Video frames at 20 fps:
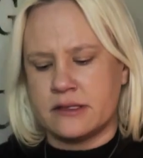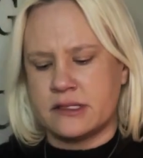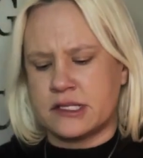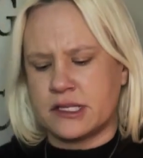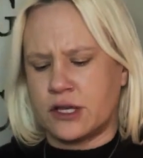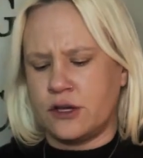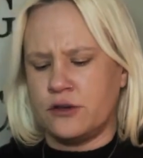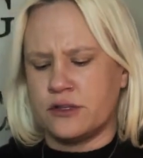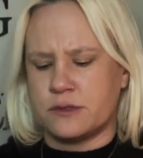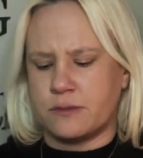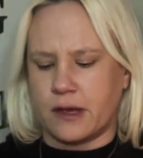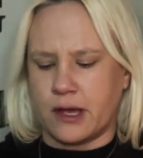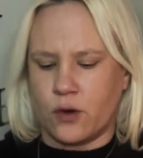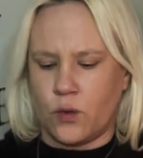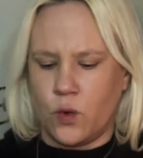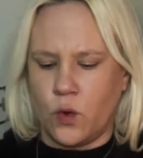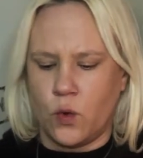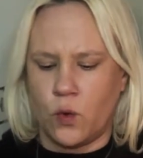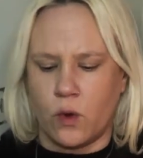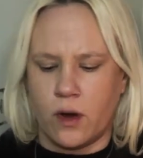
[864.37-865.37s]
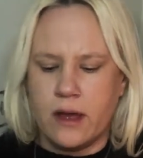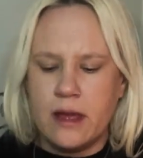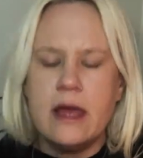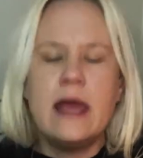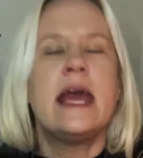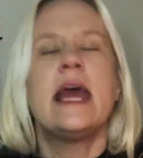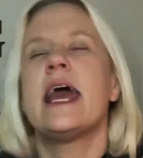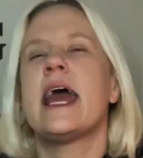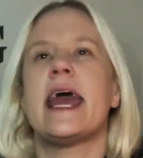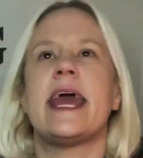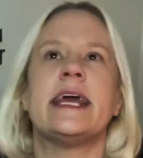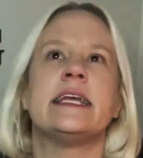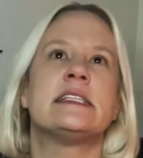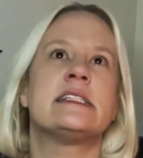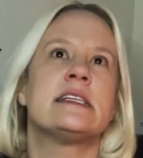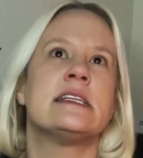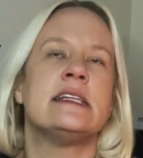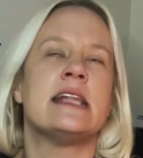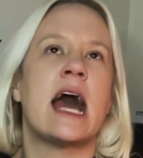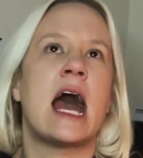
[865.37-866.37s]
Excuse me. Woo.
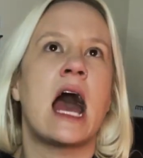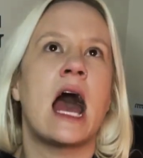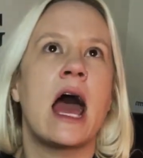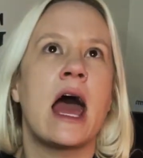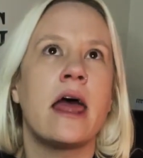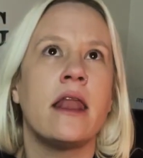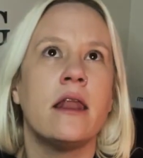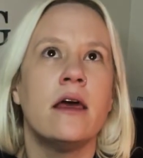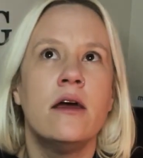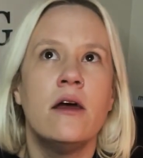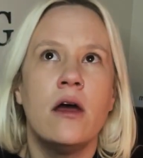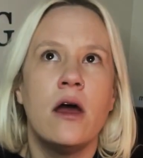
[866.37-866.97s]
It's not